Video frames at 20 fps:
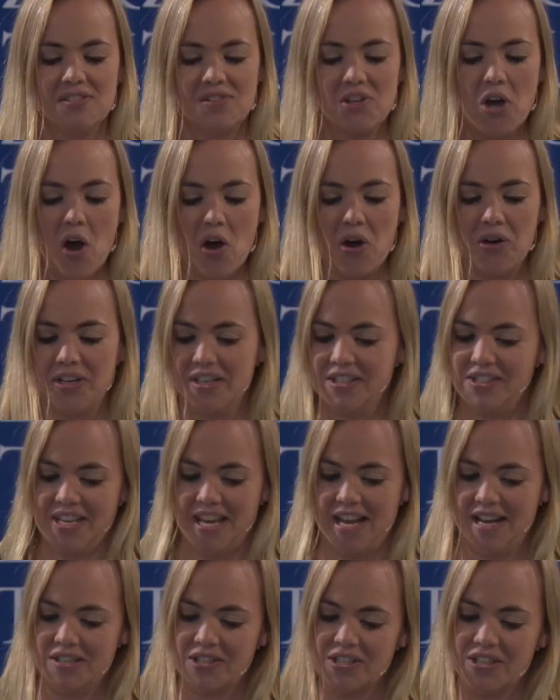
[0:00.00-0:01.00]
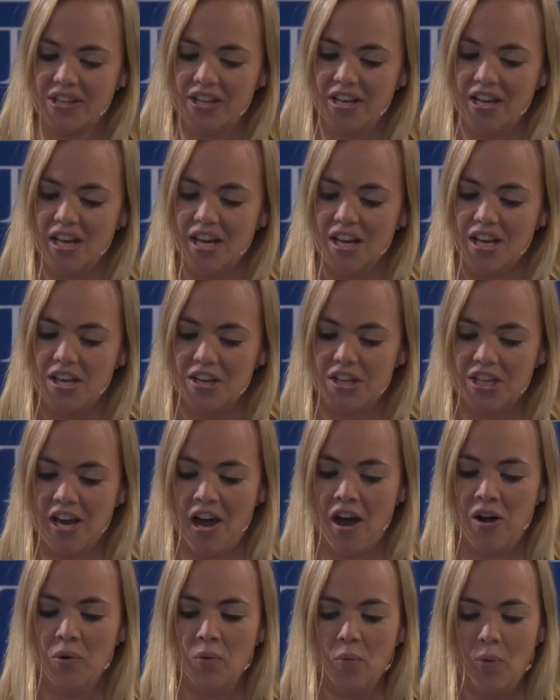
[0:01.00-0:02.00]
targeted
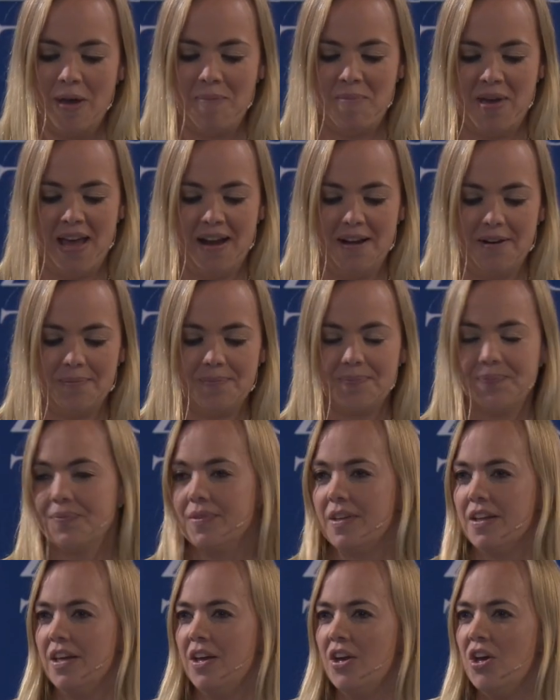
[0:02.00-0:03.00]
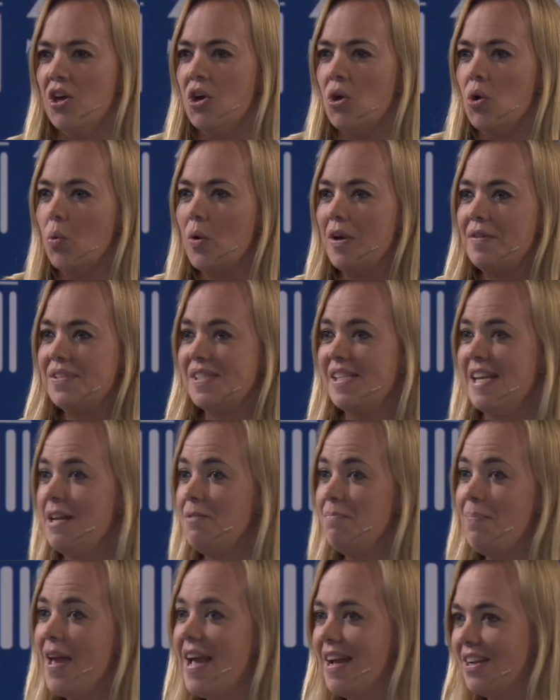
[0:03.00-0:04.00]
young women. We've
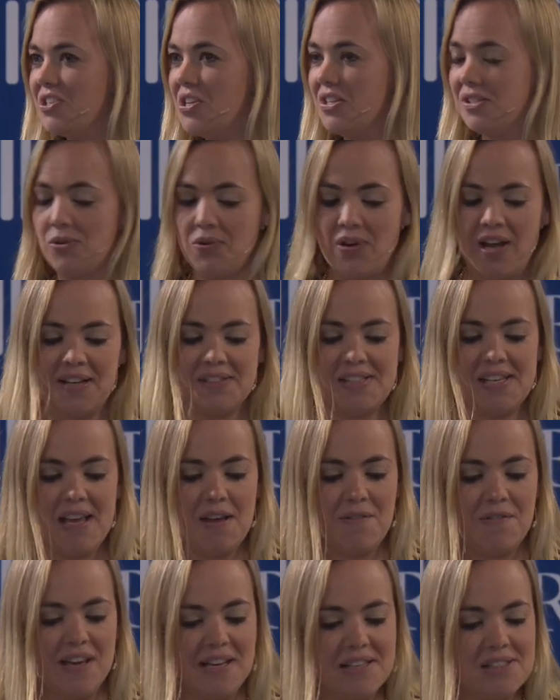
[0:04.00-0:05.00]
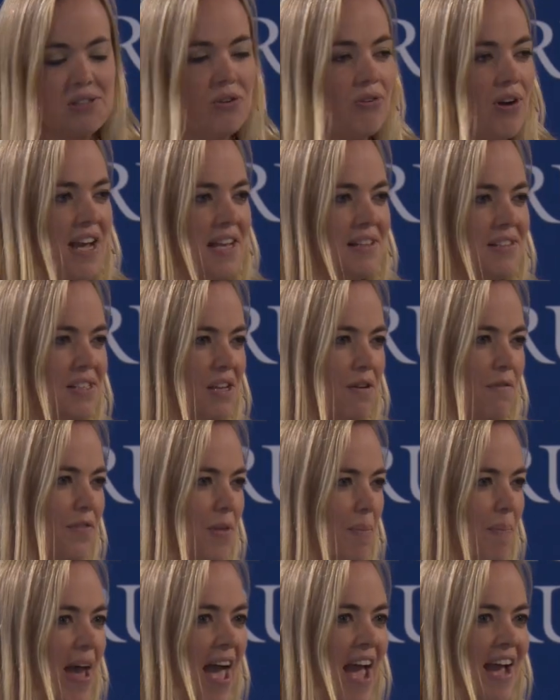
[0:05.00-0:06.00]
seen pictures on our TV screens of
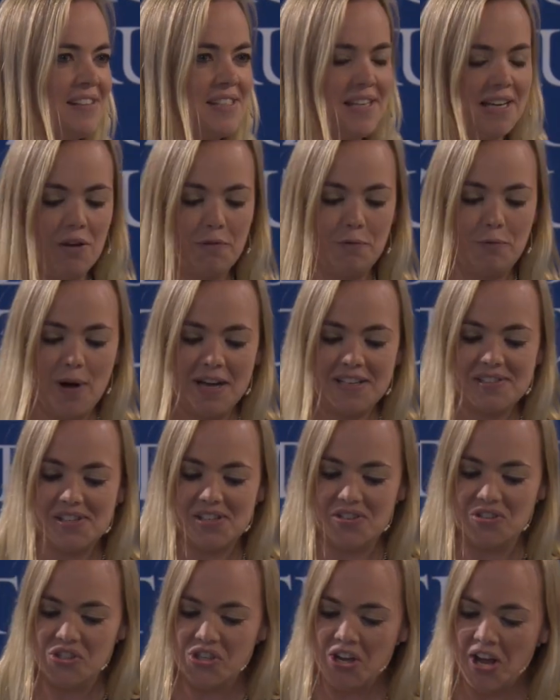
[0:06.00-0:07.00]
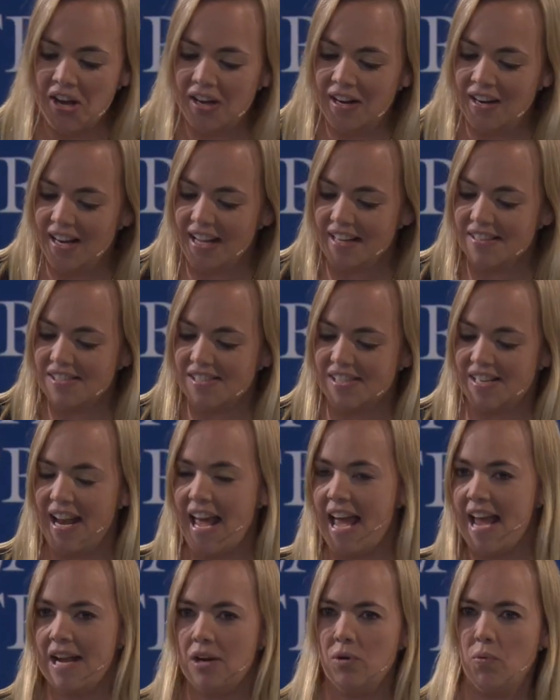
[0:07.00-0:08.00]
the beheading of Western journalists and
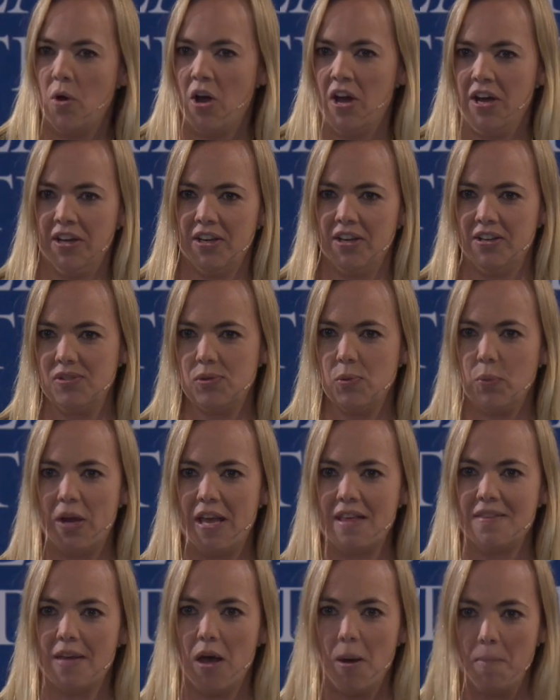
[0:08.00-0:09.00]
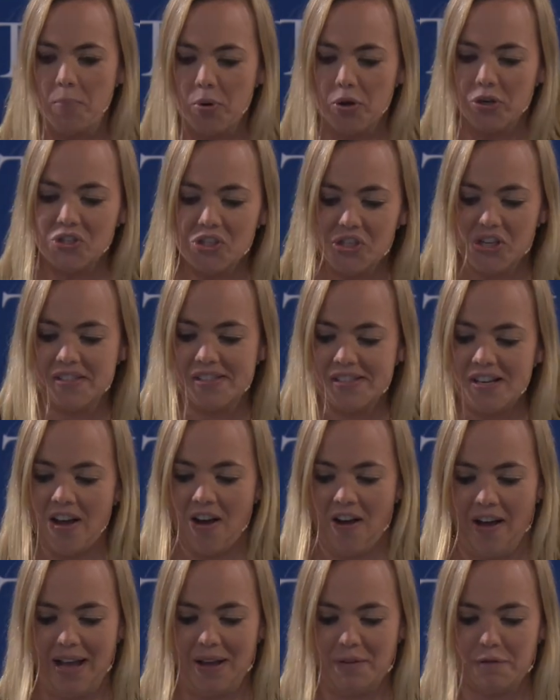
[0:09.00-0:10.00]
aid workers with a butcher's
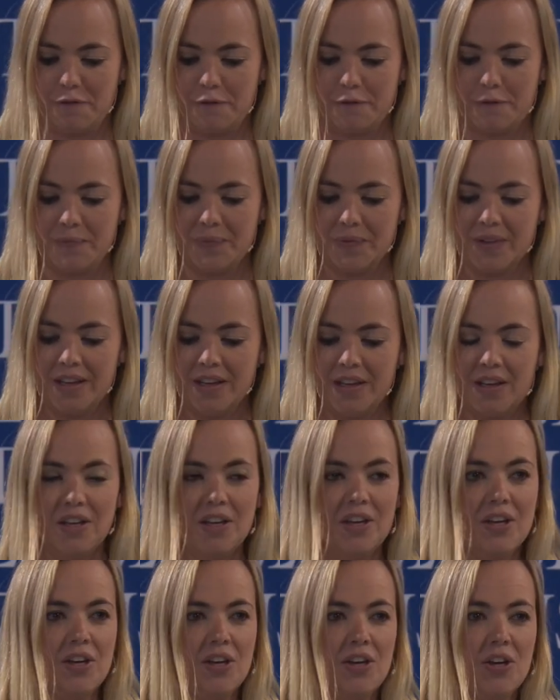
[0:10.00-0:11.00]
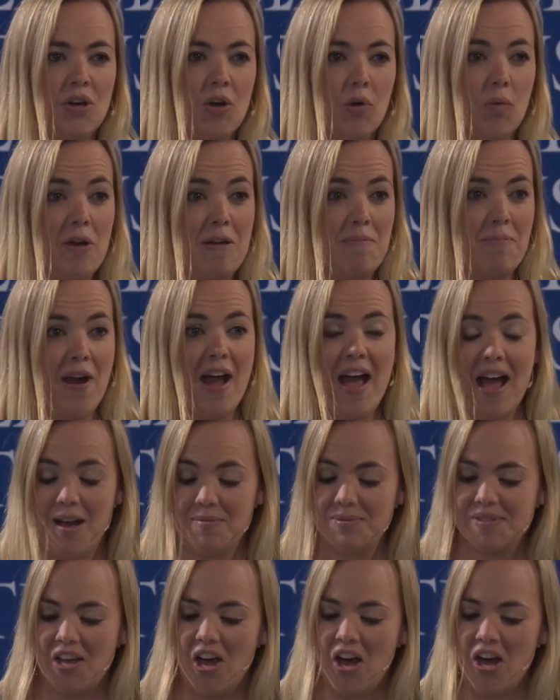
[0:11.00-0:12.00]
knife. We
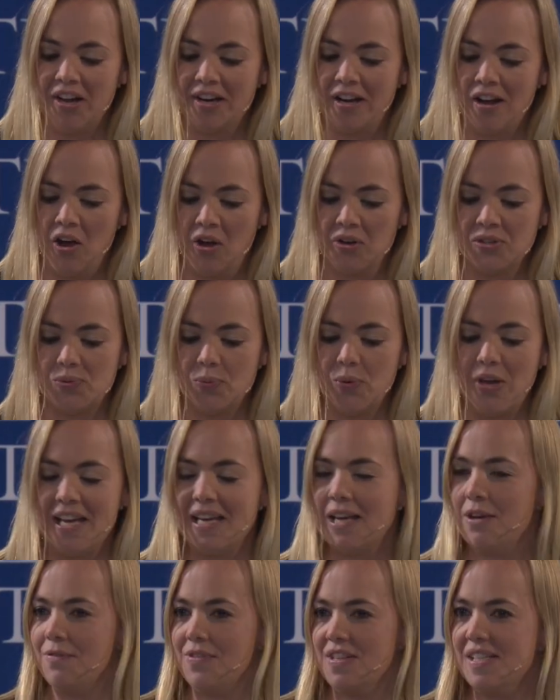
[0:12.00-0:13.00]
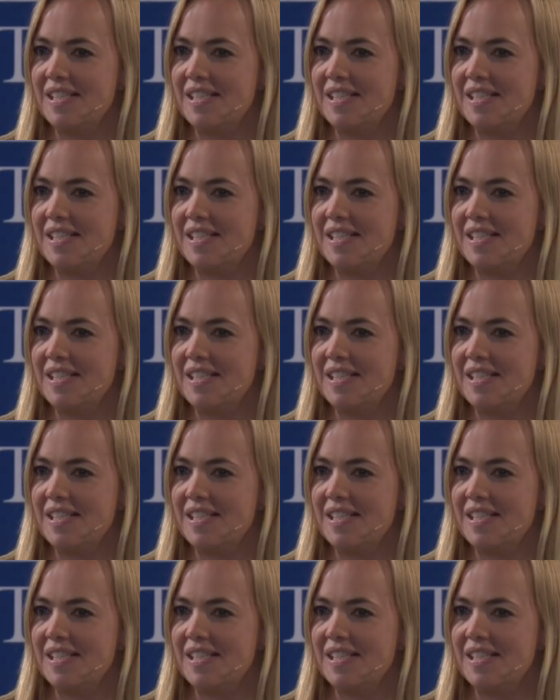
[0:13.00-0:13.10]
perhaps heard last week of the